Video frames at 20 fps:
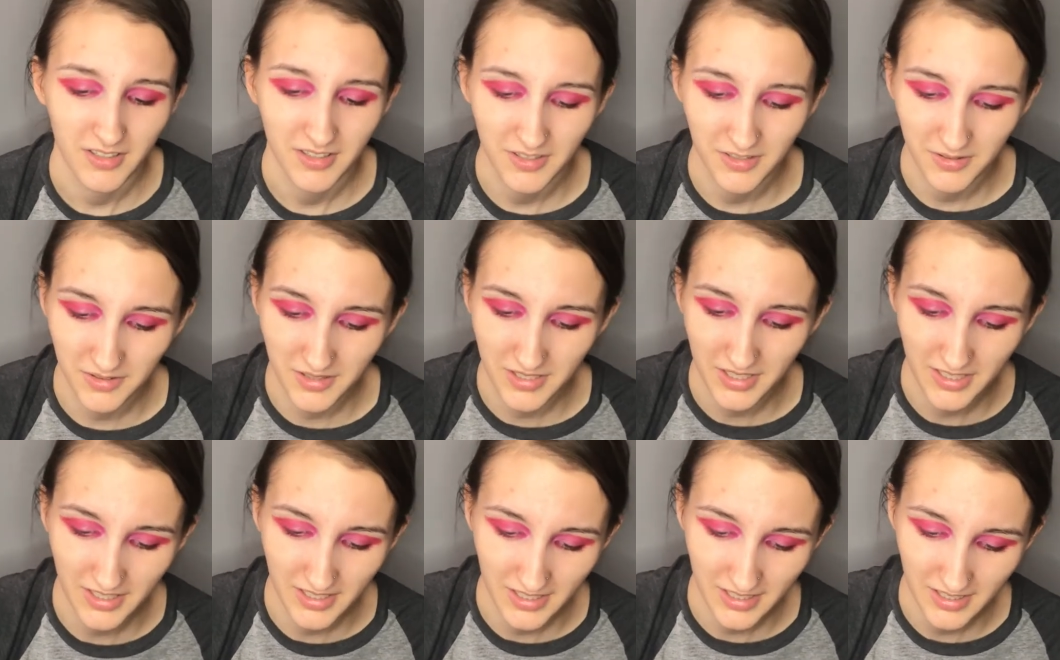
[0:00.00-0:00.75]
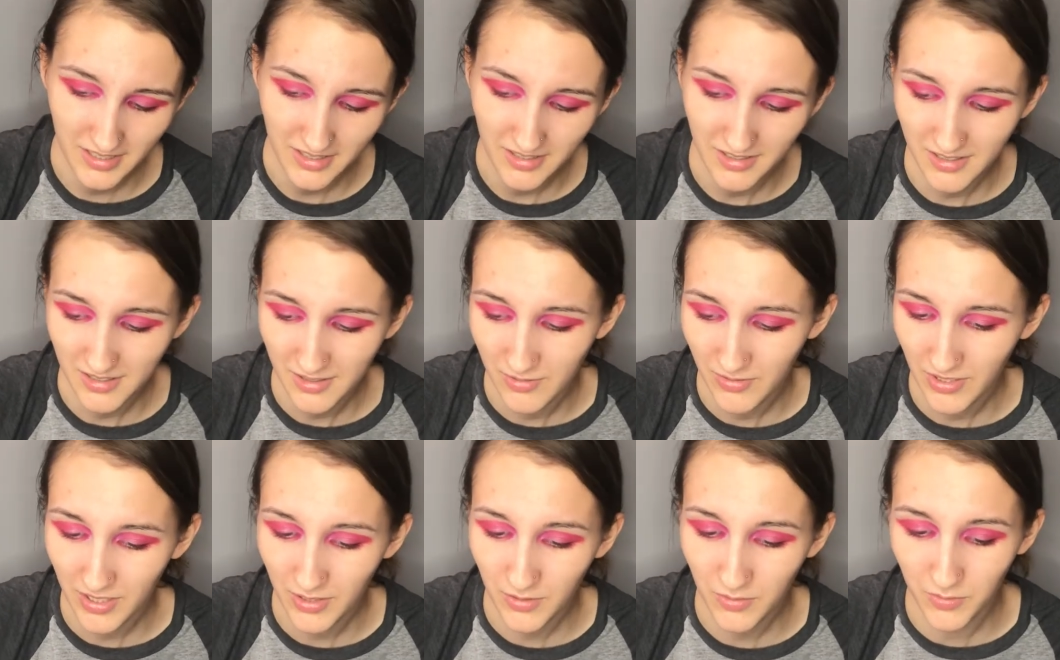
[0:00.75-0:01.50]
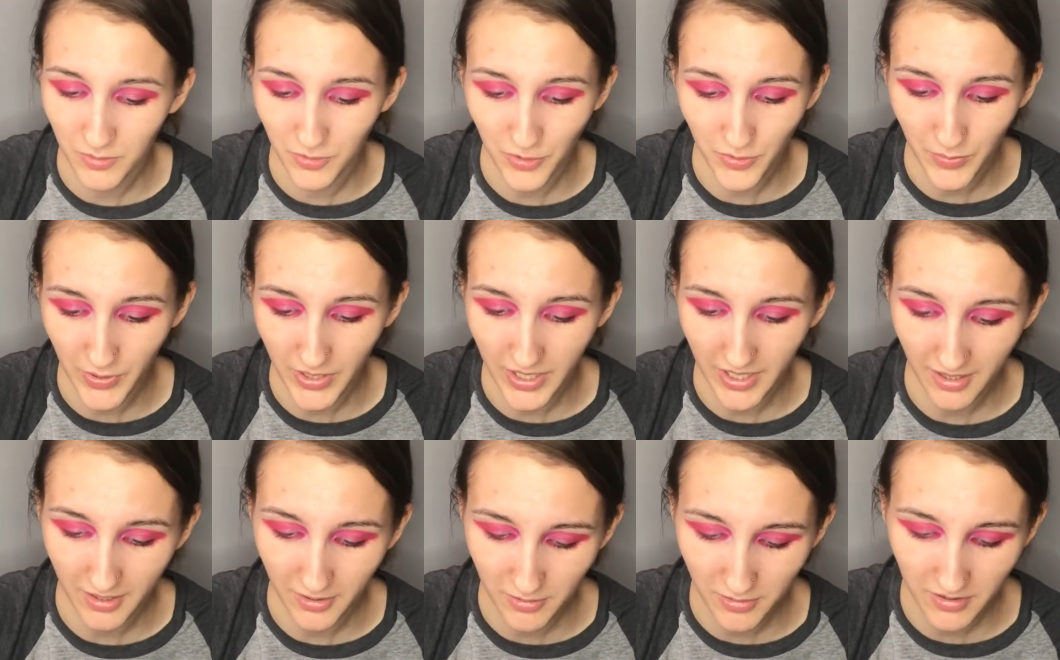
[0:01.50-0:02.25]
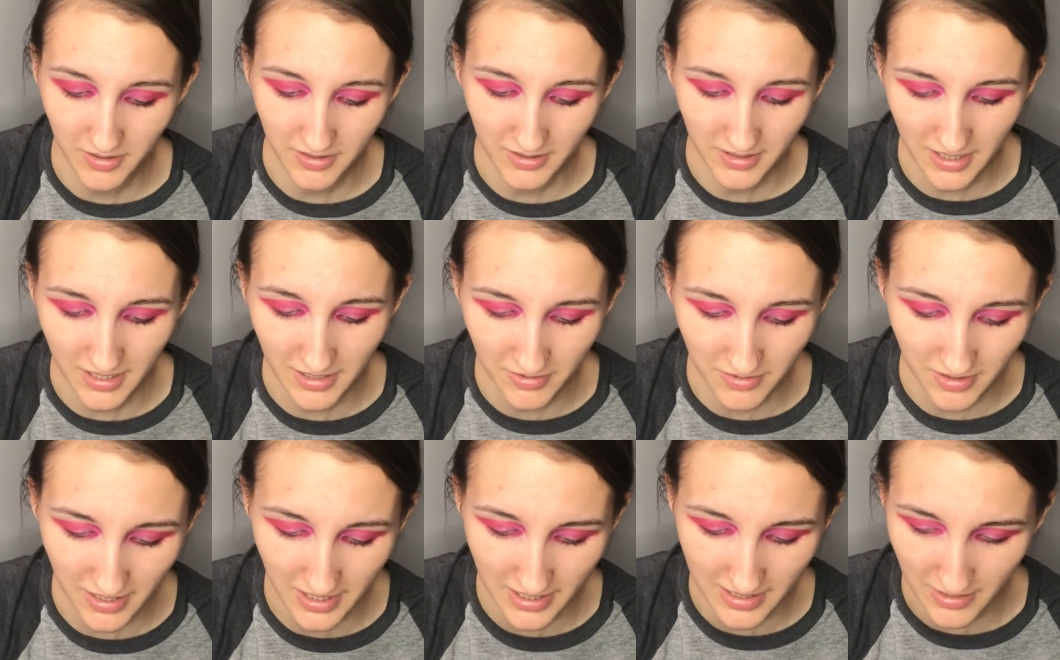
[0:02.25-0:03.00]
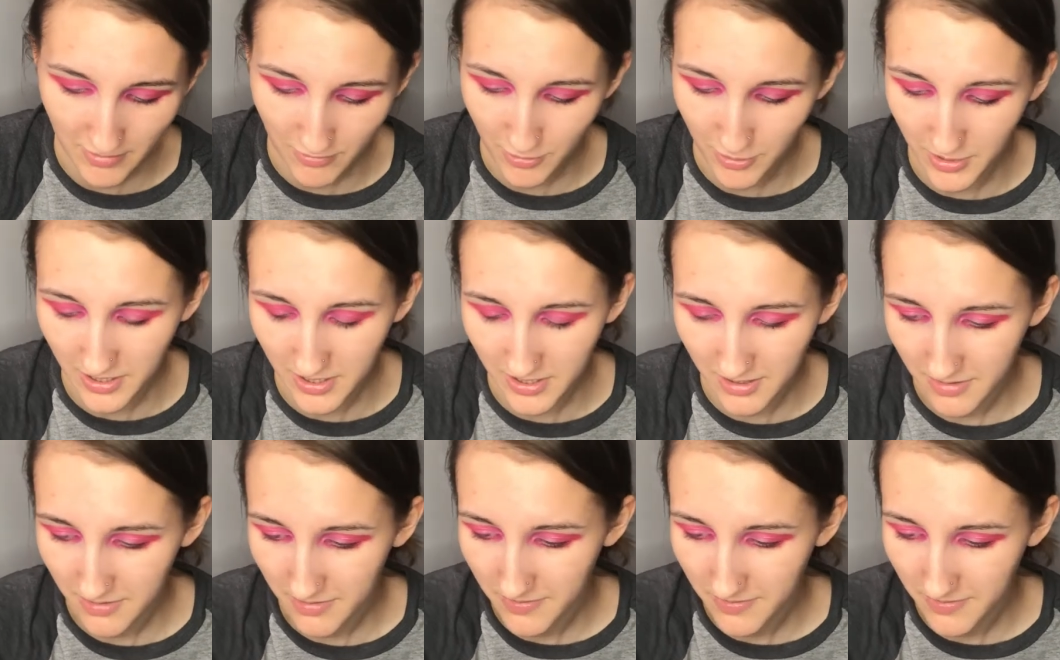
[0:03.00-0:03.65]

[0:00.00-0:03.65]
it. Okay. I really don't want to put eyeliner on. I'm scared in case I ruin it.